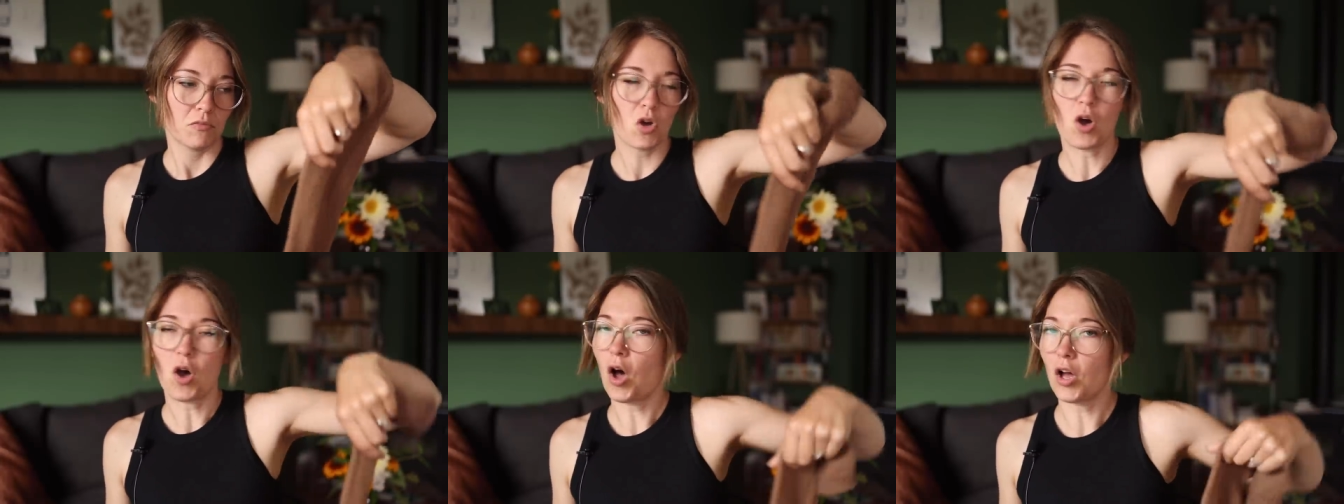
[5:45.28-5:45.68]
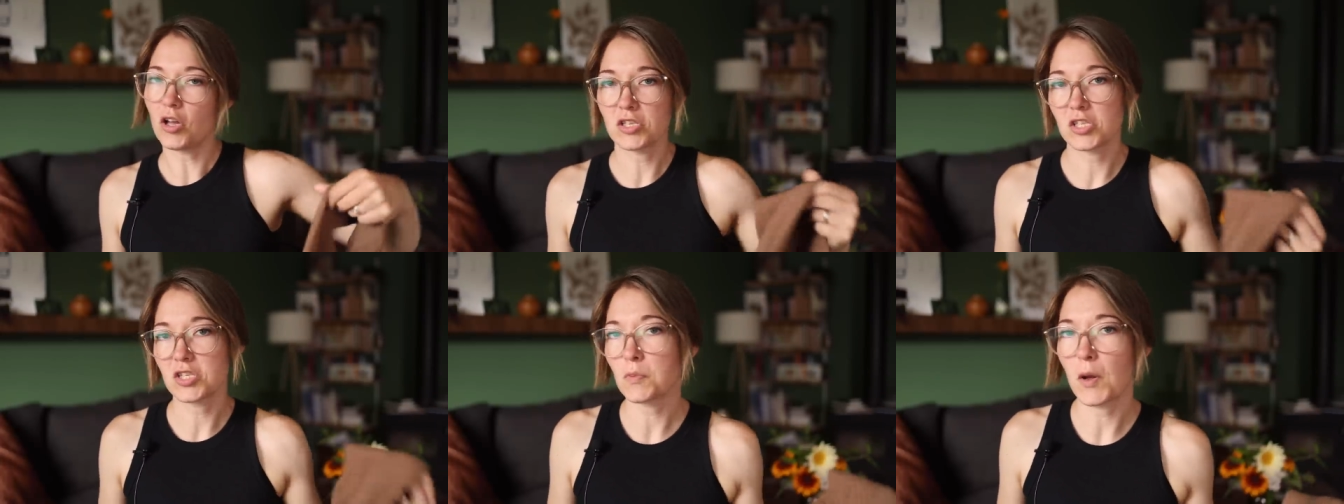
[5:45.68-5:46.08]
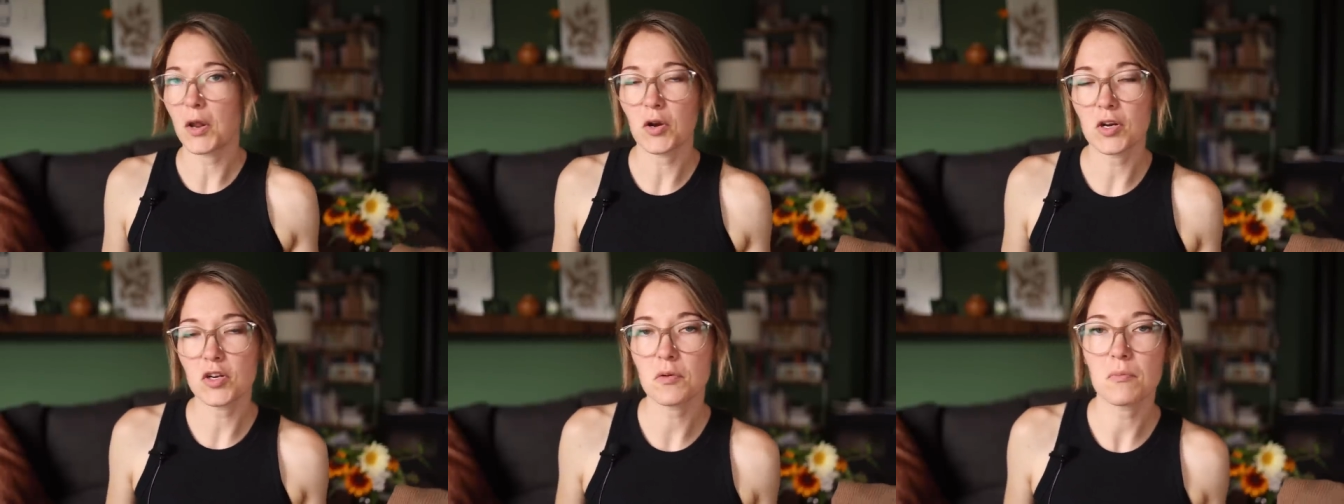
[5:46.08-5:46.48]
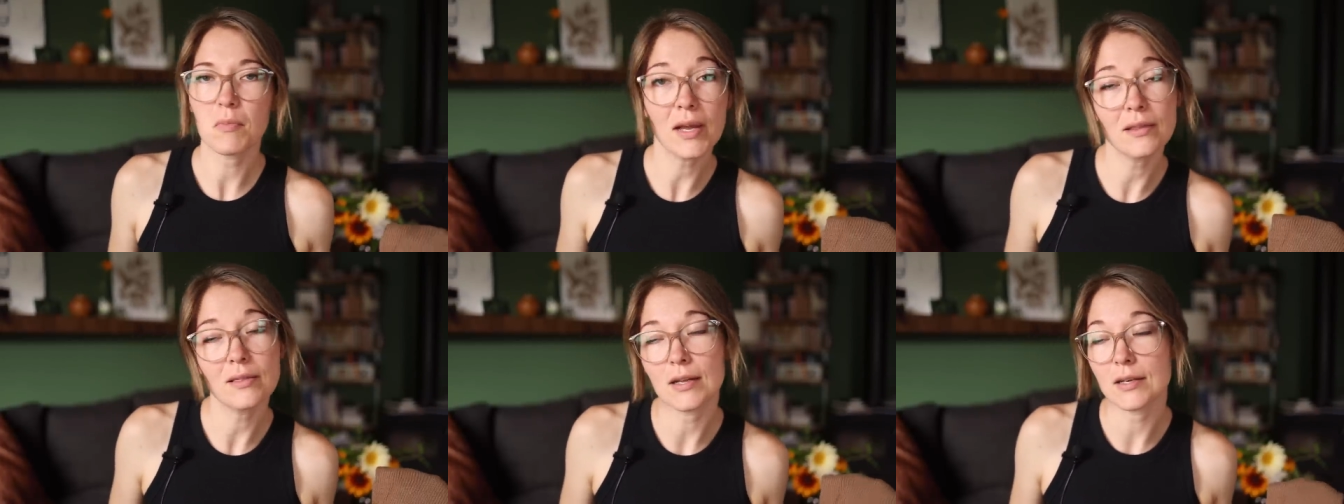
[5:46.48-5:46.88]
cotton sweater, I don't
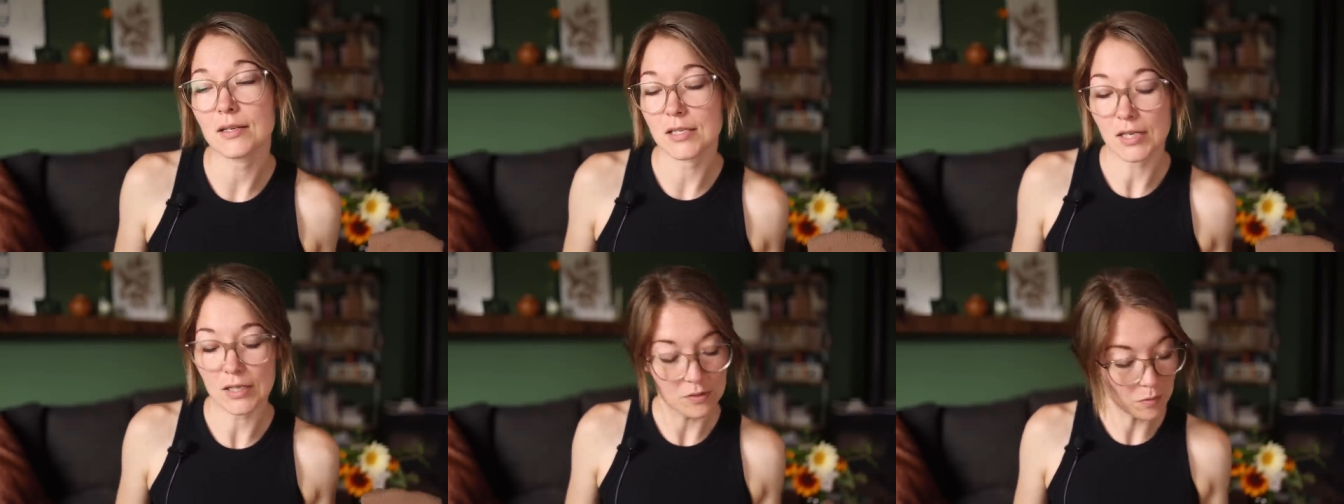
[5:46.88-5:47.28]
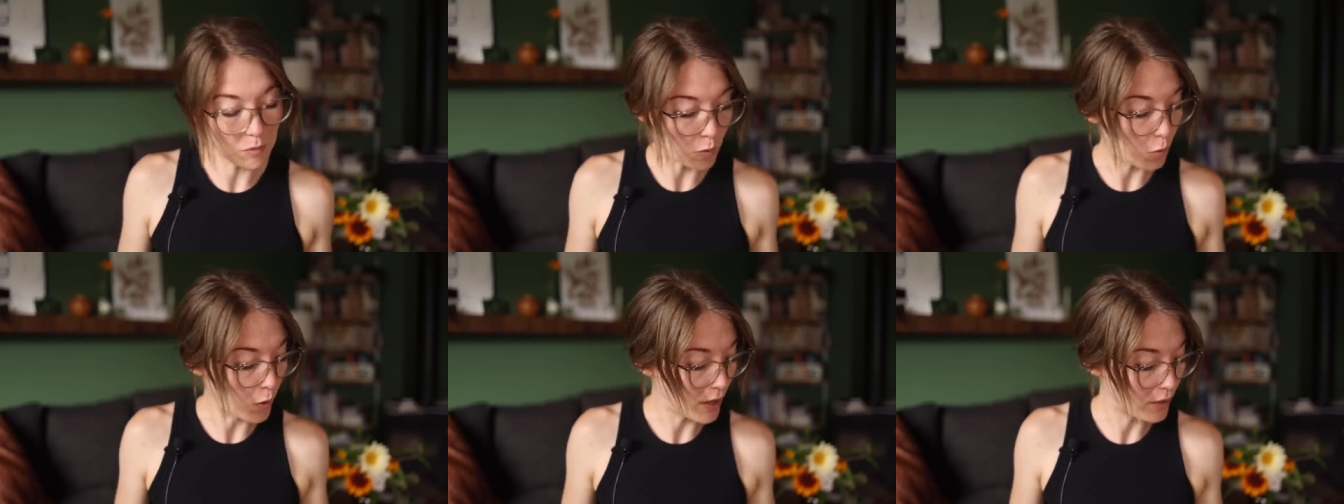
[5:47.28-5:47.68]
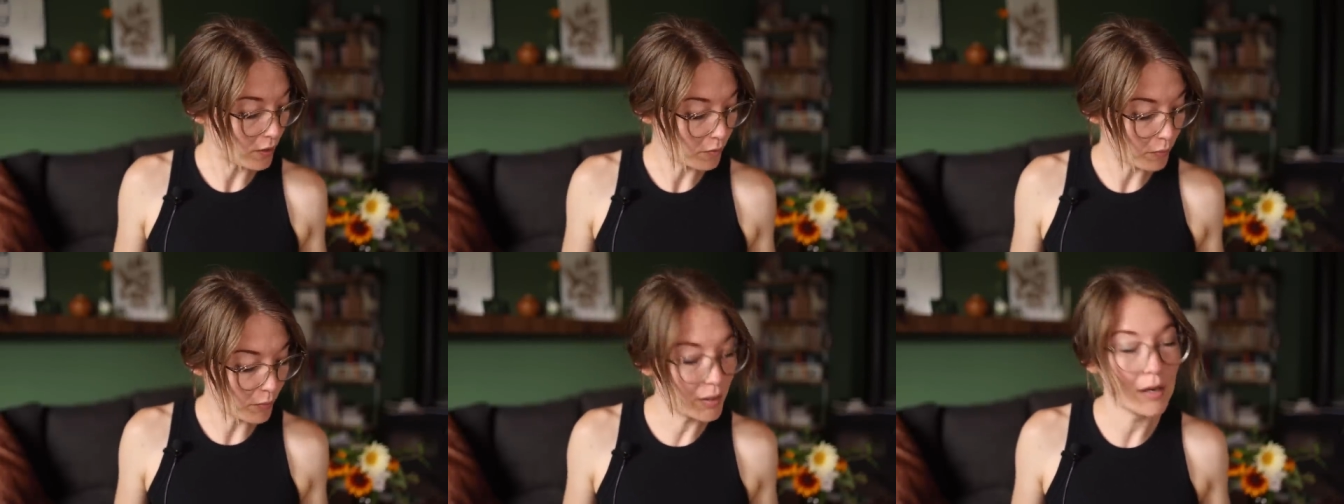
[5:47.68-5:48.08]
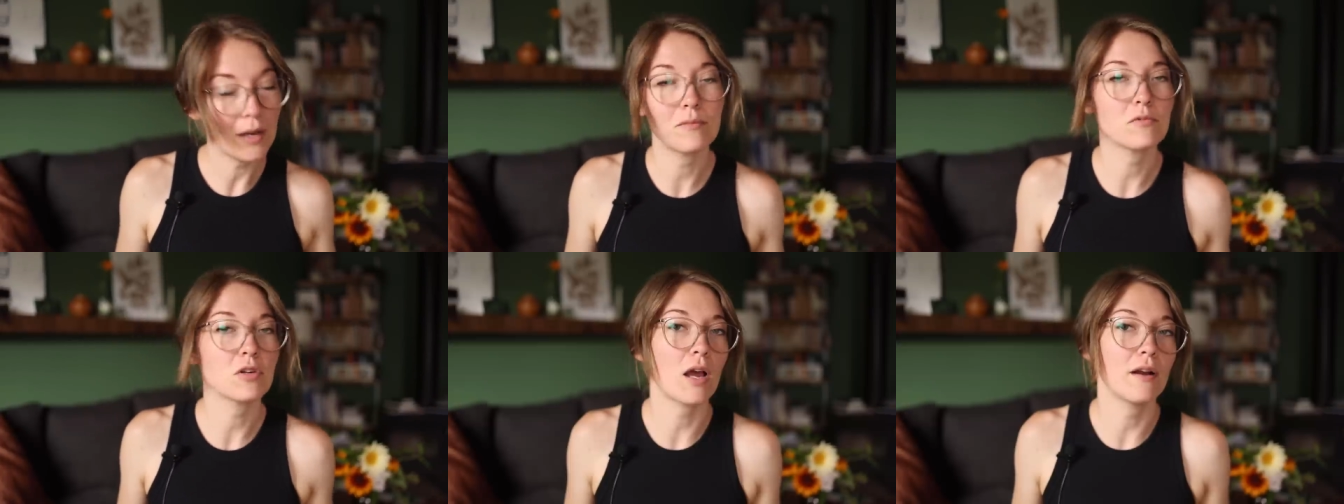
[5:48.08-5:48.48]
mind that it takes me a while, but
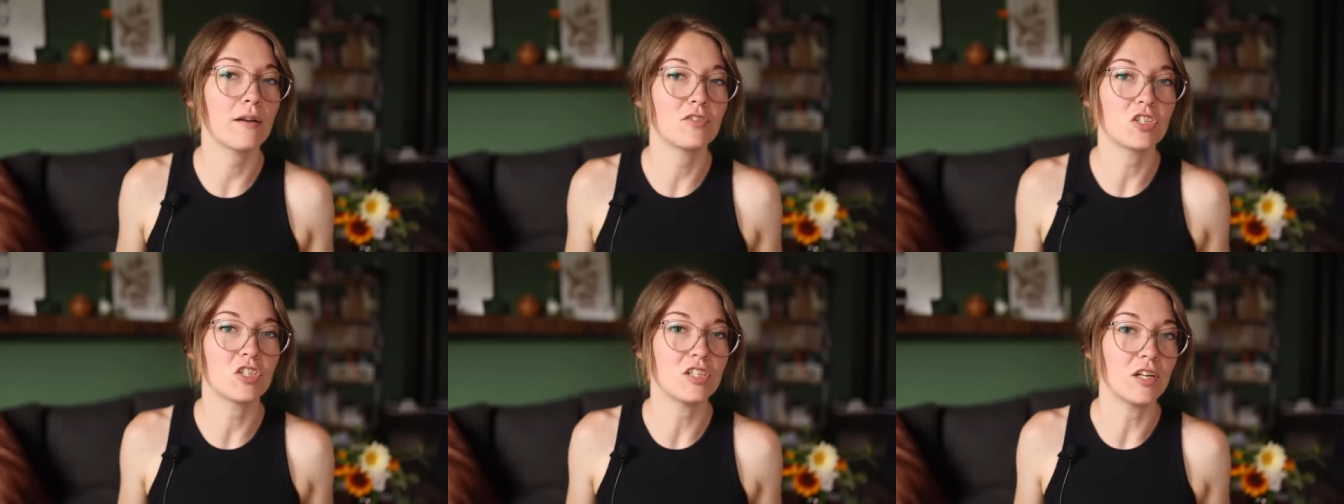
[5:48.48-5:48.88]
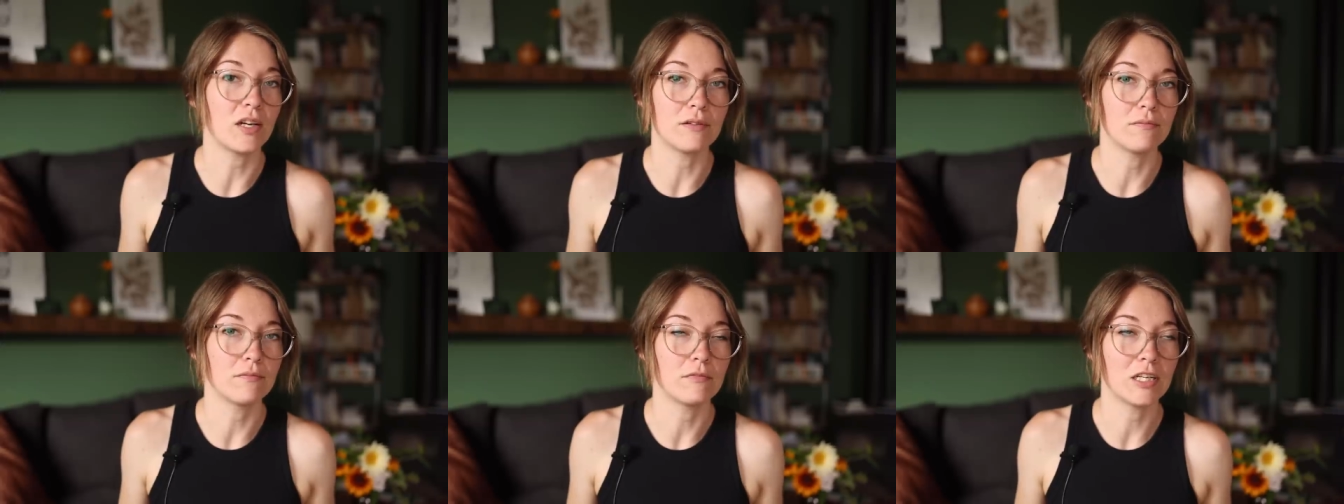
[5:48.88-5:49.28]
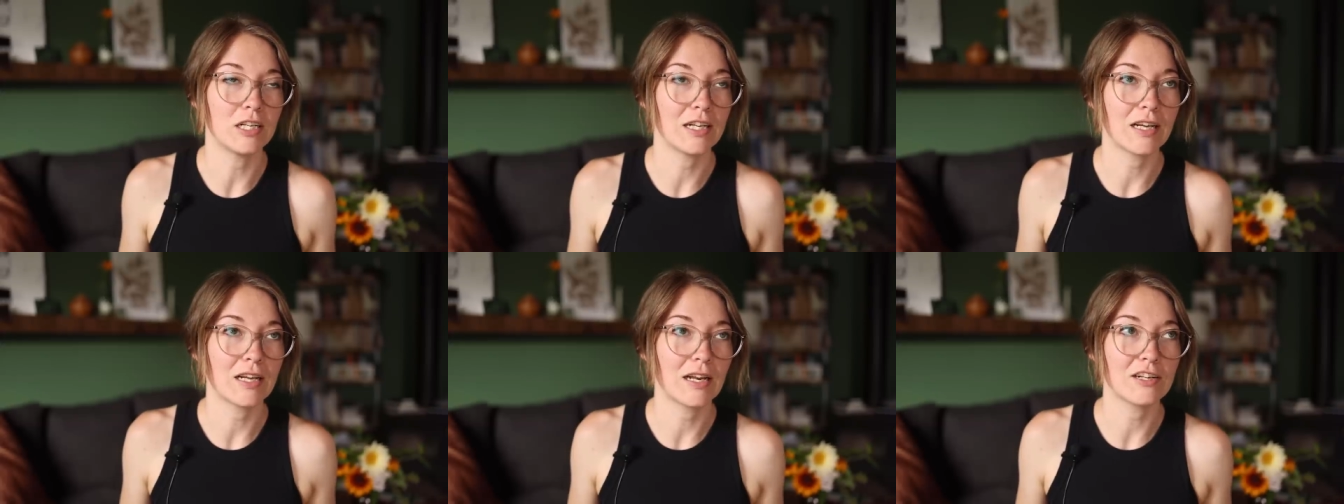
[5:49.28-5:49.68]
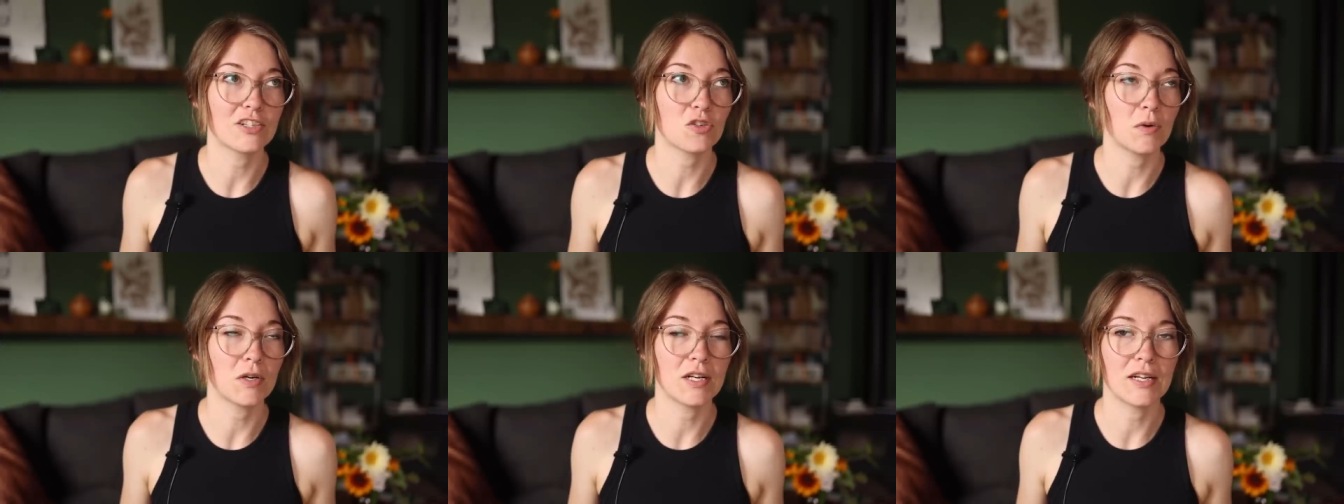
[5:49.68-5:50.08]
I'm kind of just done knitting it. I
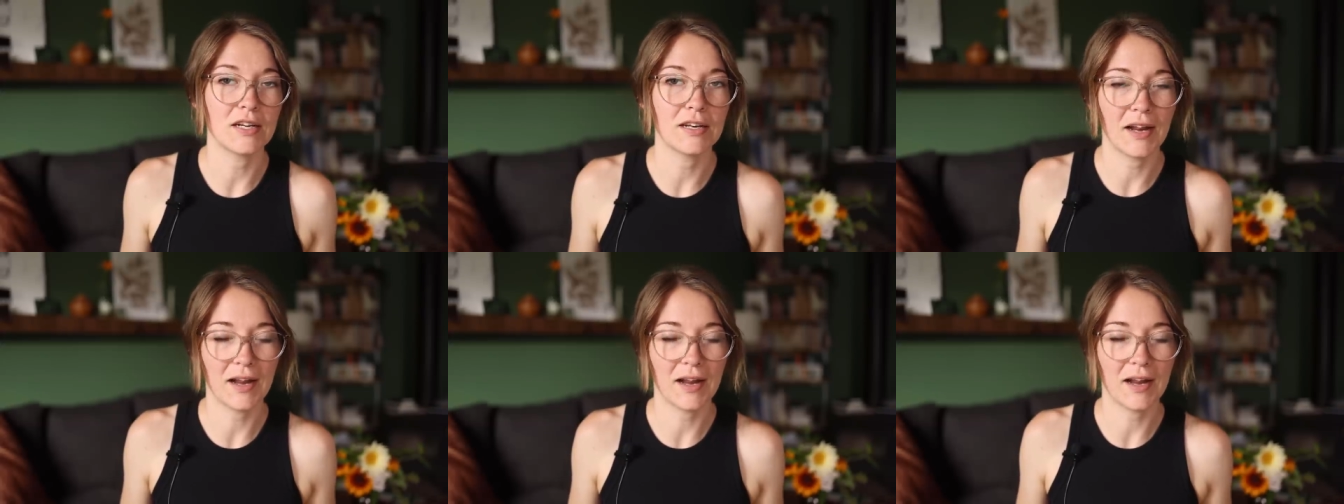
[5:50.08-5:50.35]
don't want to knit it